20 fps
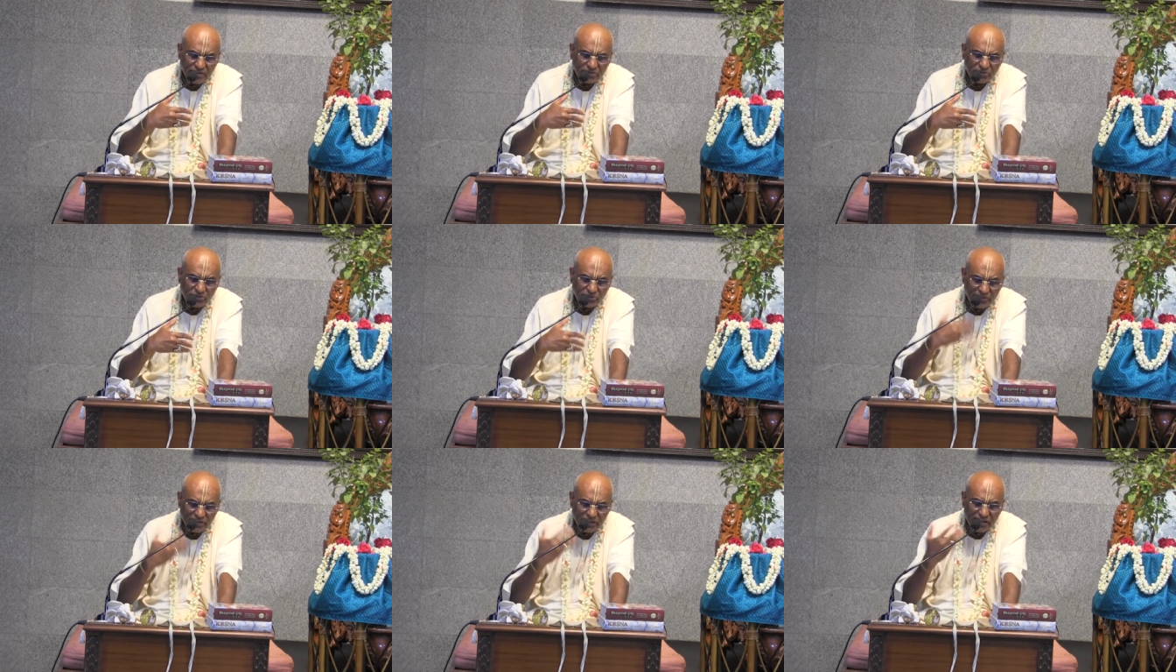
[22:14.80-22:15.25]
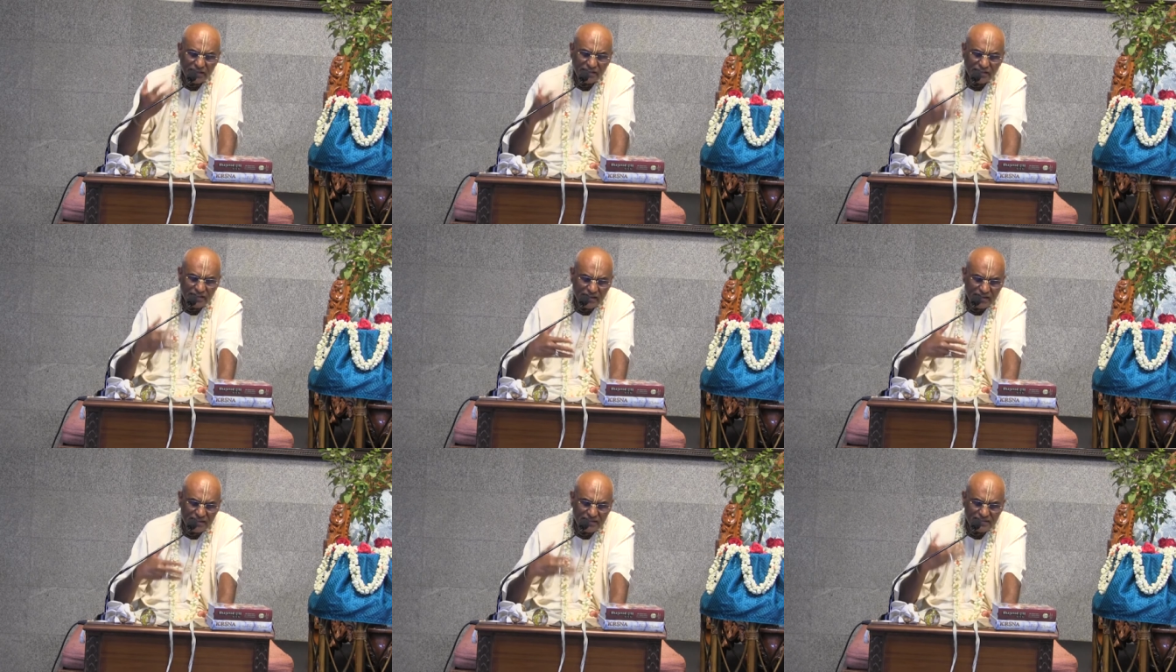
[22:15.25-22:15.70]
so we get
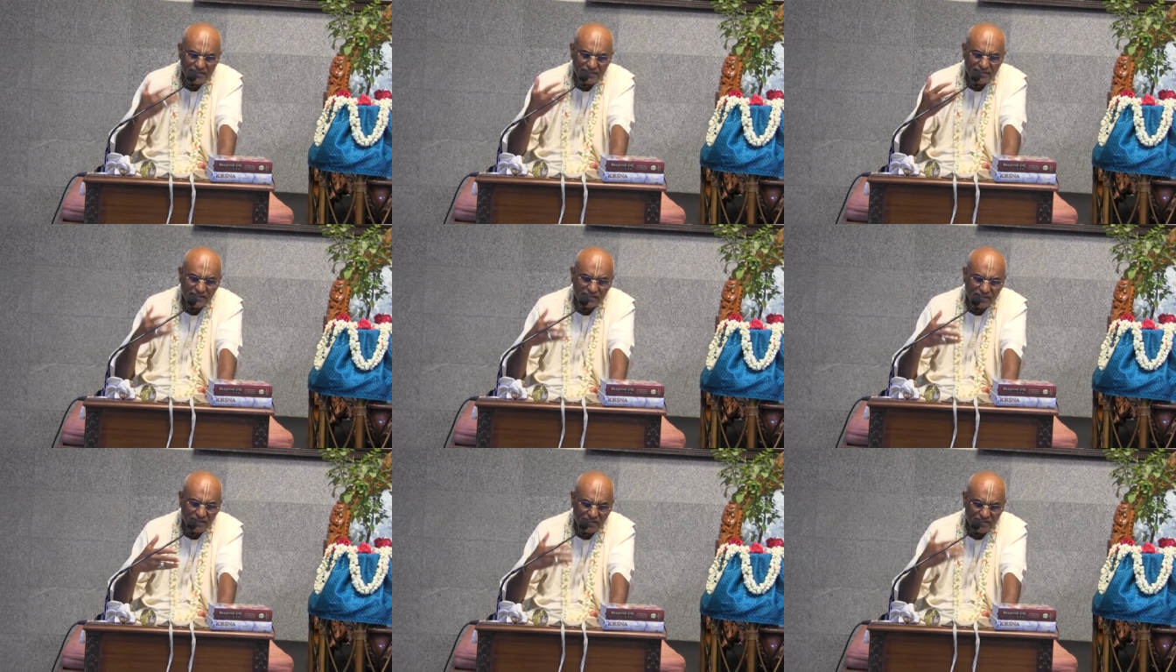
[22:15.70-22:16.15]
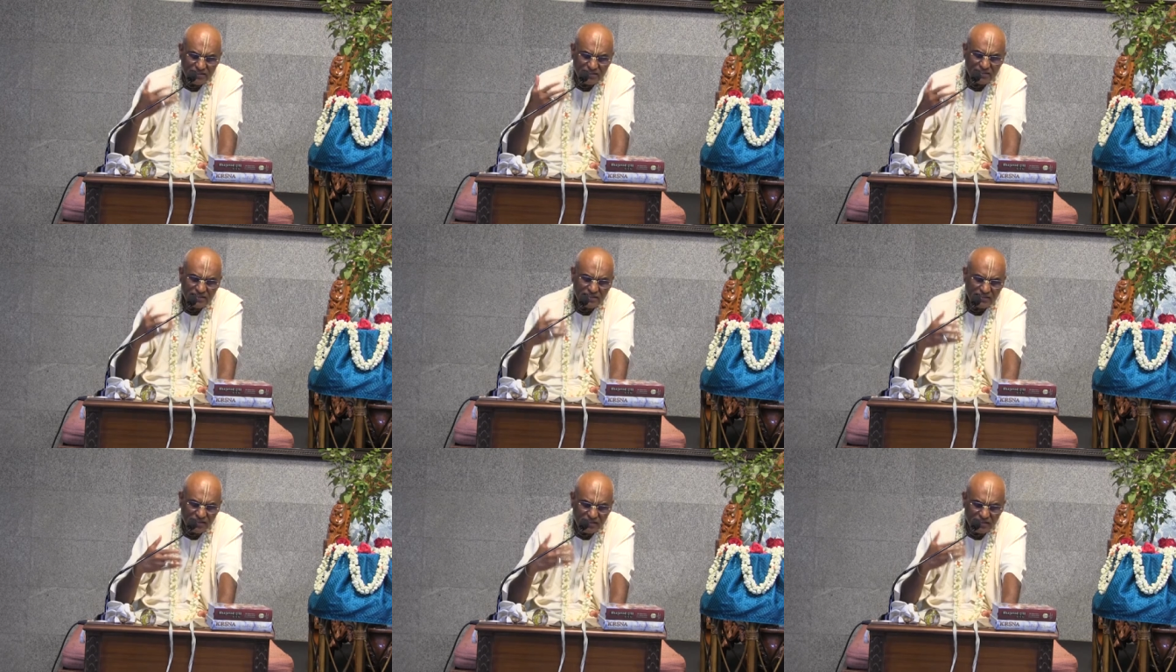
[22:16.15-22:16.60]
cleansed and
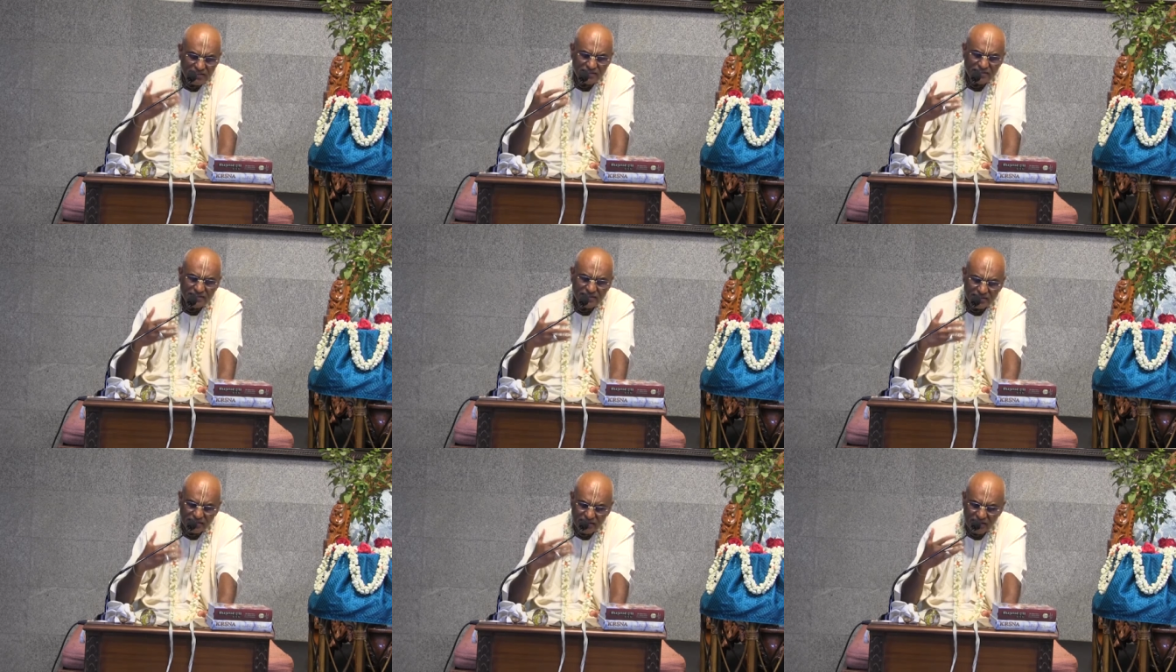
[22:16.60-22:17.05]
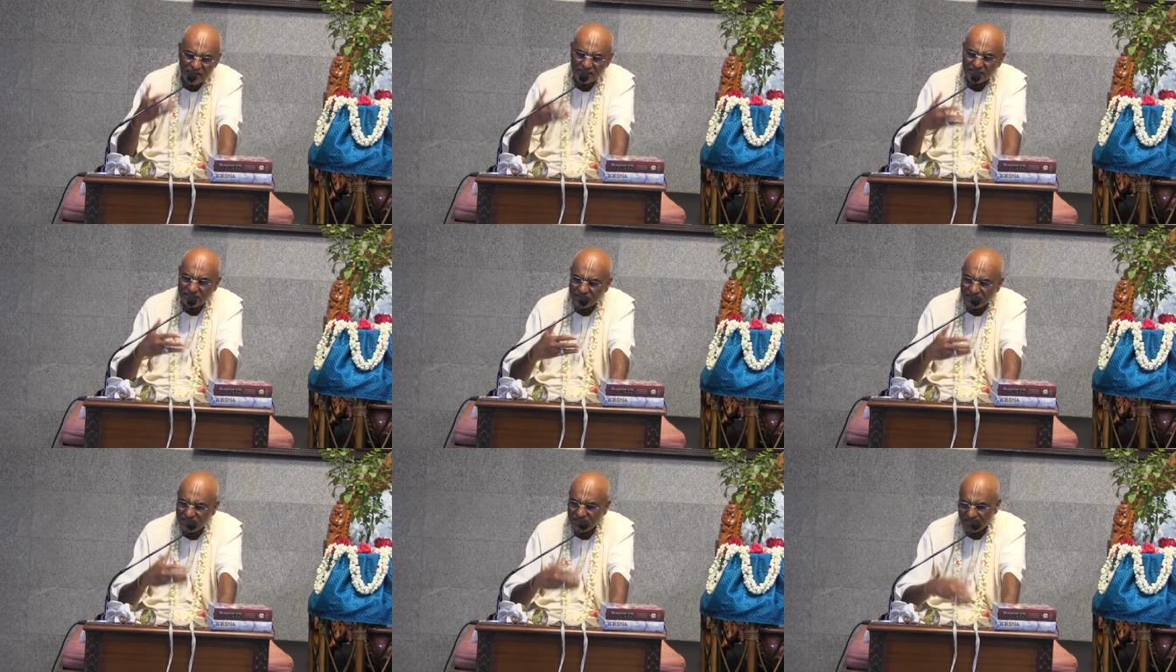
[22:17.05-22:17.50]
cleansed and cleansed and
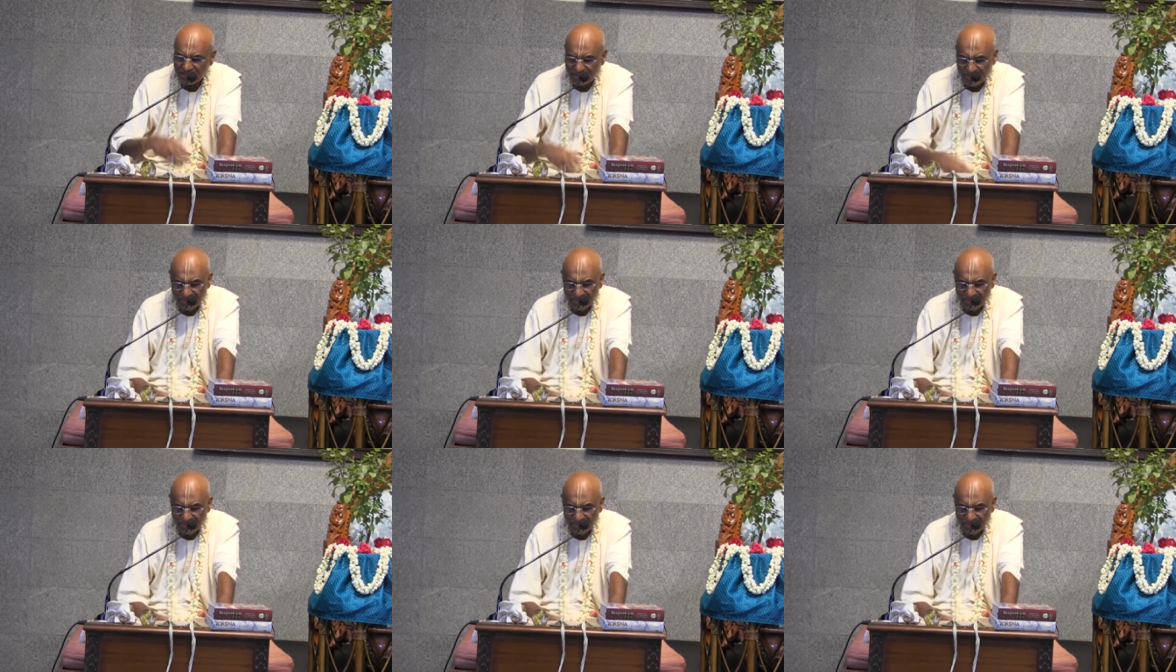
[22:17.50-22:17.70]
cleansed